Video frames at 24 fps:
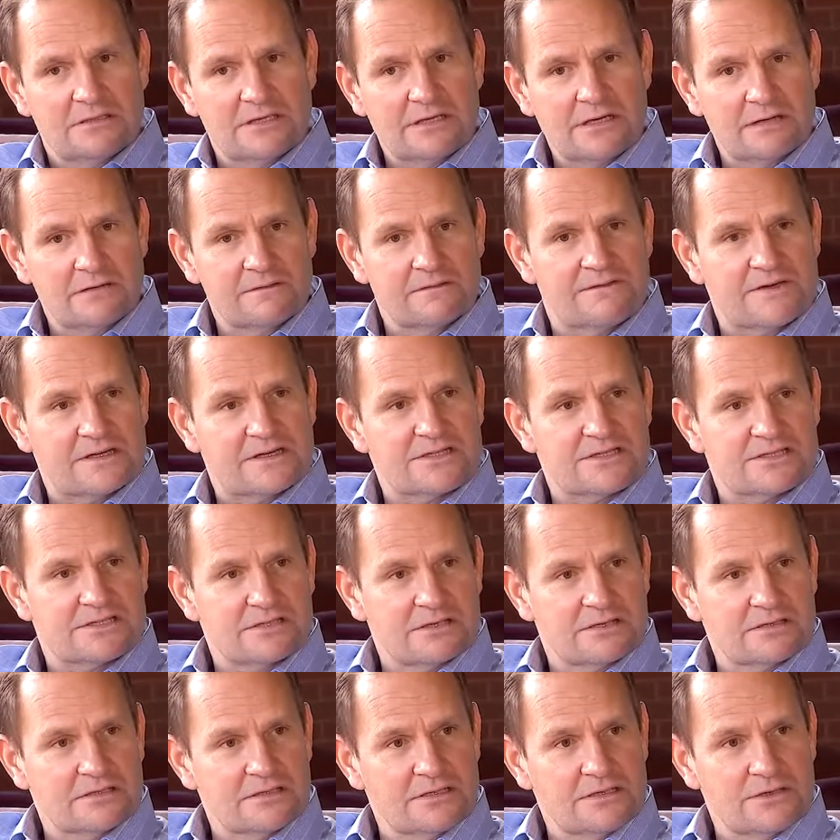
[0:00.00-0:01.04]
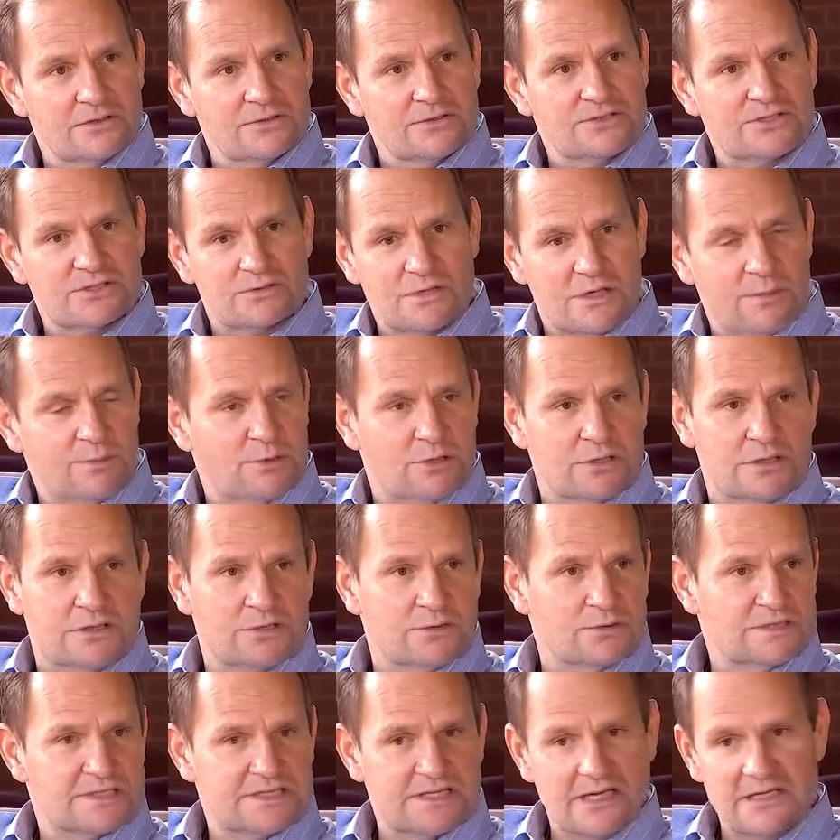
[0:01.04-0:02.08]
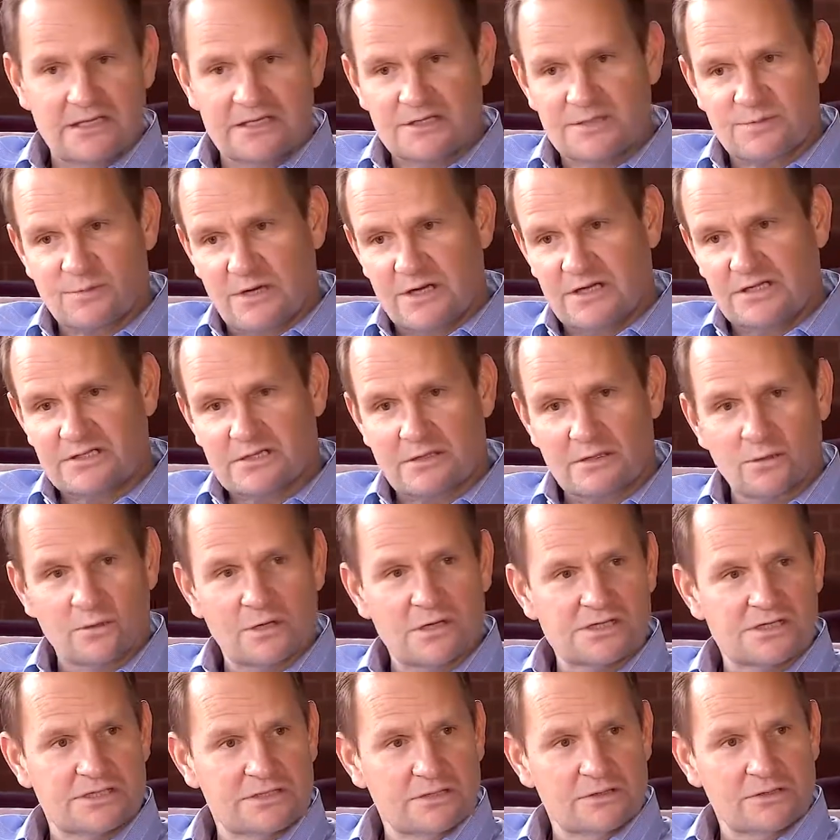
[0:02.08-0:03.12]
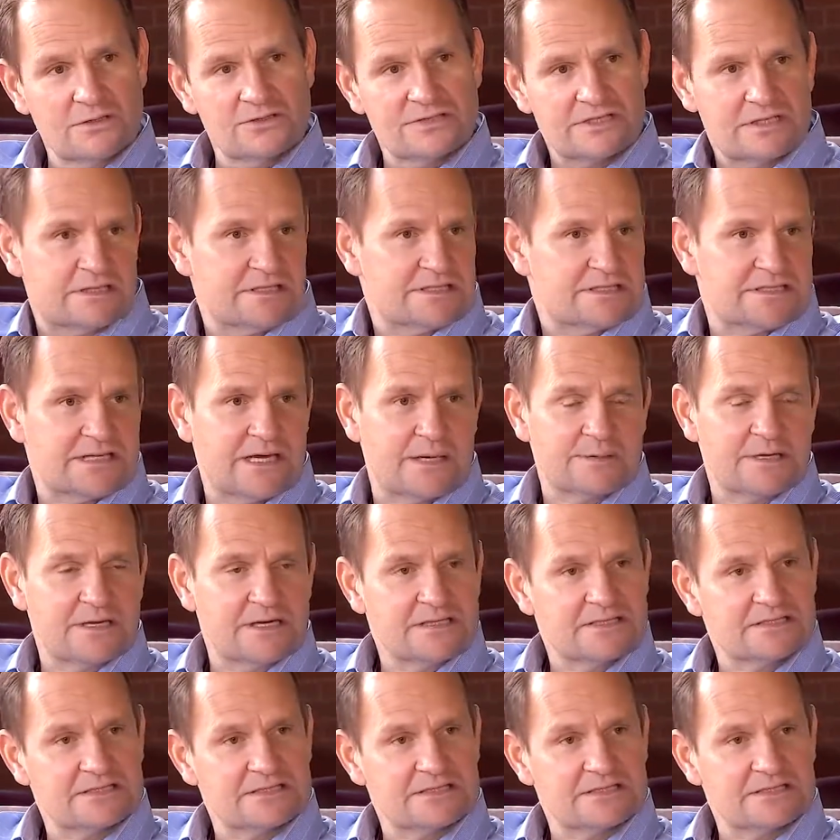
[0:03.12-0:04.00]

Ear infections start in the nose. So he put into a saline spray and started washing their nose out, and they stopped getting